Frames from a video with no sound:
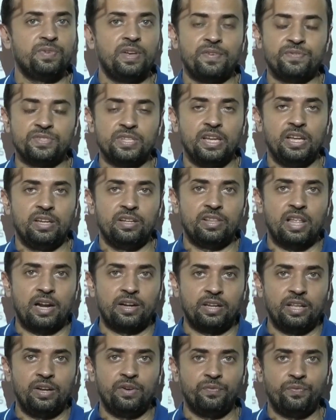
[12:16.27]
we have seen
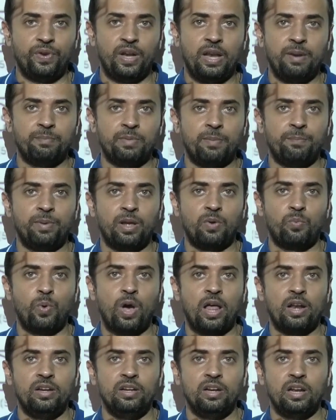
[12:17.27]
that in frame number
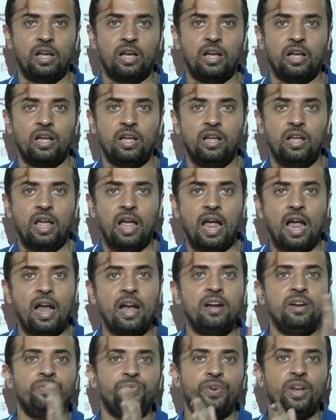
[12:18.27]
1 uh,
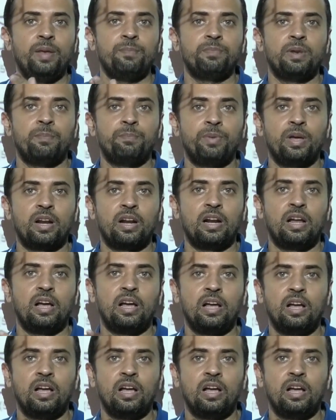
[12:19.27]
and frame number uh,